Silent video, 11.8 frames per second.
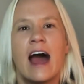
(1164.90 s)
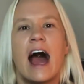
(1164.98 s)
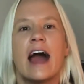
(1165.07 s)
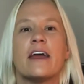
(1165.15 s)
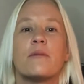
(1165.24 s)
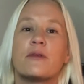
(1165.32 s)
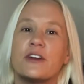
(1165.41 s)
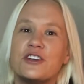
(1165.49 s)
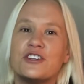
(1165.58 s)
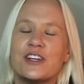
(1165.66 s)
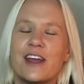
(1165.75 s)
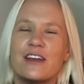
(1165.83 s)
I
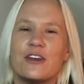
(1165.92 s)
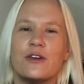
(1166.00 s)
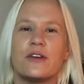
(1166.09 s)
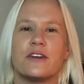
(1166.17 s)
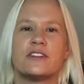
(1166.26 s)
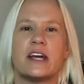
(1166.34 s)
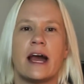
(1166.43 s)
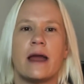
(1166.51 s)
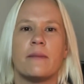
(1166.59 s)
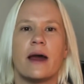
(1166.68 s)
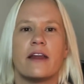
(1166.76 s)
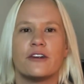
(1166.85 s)
appreciate you, your
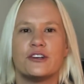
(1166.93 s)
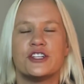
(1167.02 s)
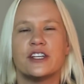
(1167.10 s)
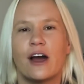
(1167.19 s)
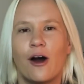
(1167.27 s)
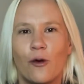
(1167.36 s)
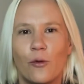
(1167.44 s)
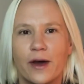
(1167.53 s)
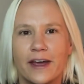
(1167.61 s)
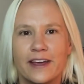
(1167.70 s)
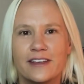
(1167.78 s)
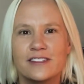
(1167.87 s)
time, energy
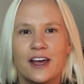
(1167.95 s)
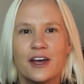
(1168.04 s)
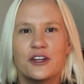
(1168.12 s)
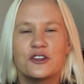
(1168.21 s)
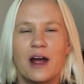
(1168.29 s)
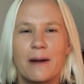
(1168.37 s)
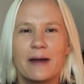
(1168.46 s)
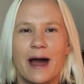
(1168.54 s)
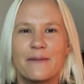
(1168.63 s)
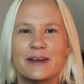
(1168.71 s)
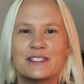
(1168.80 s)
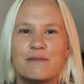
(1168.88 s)
always. Drop
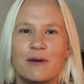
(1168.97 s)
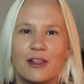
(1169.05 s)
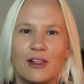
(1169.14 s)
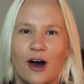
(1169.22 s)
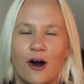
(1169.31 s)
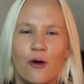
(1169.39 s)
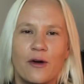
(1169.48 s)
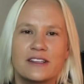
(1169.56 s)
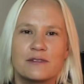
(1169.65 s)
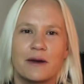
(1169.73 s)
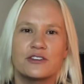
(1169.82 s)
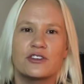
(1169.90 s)
comments below,
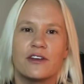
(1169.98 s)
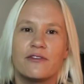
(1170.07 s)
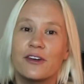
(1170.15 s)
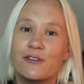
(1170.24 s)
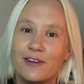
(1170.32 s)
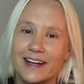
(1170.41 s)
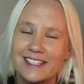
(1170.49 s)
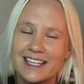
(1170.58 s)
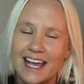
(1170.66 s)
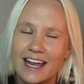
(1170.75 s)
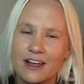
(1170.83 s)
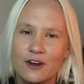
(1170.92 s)
especially if it
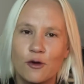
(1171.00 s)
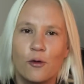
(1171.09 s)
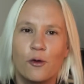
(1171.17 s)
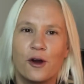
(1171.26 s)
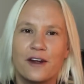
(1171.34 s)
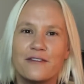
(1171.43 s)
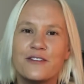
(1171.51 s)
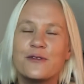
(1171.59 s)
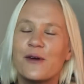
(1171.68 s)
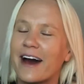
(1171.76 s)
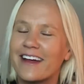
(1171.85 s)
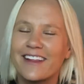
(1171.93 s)
resonated or if you
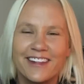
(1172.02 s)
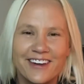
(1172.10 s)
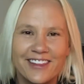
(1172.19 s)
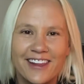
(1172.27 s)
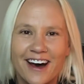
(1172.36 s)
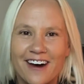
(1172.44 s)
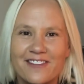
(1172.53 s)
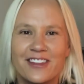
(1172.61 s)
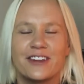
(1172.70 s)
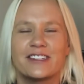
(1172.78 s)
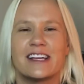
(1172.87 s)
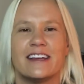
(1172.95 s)
want a little love,
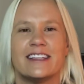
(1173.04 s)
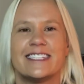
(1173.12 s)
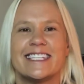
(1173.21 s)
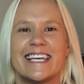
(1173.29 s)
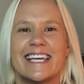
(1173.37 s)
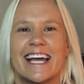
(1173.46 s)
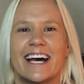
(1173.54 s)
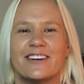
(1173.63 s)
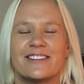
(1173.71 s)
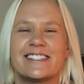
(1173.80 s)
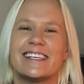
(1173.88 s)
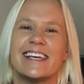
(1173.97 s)
little
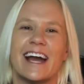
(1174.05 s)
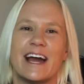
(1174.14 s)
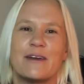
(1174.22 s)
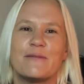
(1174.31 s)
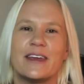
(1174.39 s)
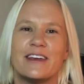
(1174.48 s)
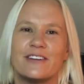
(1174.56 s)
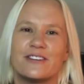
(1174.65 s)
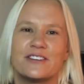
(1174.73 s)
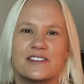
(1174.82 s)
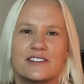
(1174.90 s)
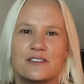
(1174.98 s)
TLC. I am here
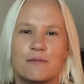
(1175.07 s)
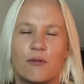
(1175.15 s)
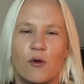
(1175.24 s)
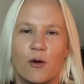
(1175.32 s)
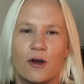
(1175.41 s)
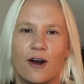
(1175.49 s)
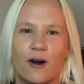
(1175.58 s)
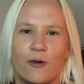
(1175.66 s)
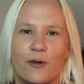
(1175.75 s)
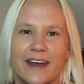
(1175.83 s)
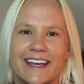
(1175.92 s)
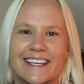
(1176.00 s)
to support
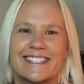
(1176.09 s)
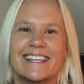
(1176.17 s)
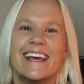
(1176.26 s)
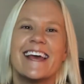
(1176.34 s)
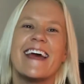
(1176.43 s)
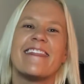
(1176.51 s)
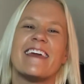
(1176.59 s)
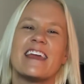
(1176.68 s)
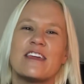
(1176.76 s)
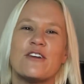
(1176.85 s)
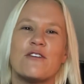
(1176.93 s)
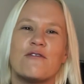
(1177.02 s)
always.
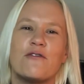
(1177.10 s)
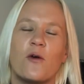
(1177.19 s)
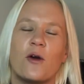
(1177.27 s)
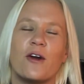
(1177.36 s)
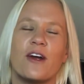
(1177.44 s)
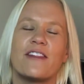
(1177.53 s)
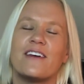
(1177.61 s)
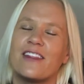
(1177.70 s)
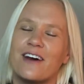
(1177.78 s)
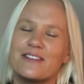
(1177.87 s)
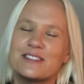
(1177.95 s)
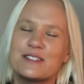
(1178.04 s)
Thank you for the
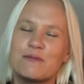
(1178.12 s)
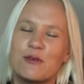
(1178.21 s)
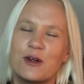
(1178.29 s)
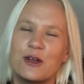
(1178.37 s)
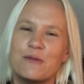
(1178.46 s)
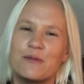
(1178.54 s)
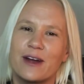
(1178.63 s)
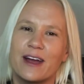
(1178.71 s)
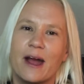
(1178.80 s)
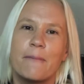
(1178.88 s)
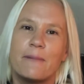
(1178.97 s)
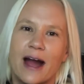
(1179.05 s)
love and support you
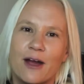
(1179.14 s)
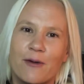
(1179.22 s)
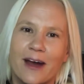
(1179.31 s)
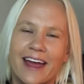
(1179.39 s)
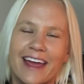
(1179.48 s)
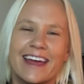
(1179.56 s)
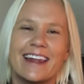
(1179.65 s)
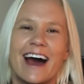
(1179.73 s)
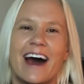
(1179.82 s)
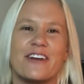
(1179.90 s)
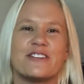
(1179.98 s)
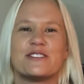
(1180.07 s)
bring my way. It
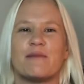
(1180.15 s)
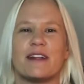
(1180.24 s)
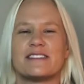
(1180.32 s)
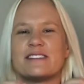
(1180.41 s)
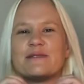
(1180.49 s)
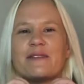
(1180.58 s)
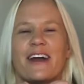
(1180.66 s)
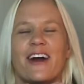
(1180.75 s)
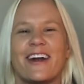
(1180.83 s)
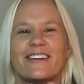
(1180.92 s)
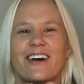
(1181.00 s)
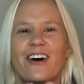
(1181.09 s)
honors, blesses my
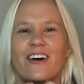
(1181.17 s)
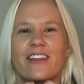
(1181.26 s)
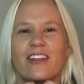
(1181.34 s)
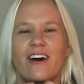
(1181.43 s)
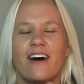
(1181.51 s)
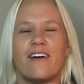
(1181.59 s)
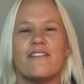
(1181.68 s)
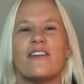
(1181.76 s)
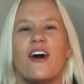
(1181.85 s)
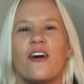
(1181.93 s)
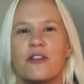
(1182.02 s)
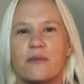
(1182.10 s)
heart. All the love,
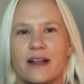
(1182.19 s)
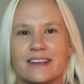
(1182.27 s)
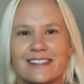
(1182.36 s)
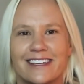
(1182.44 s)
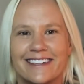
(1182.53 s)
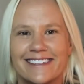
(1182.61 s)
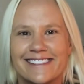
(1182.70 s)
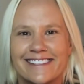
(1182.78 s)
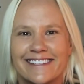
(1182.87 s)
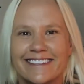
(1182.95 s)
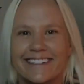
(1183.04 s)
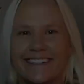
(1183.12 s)
all the blessings.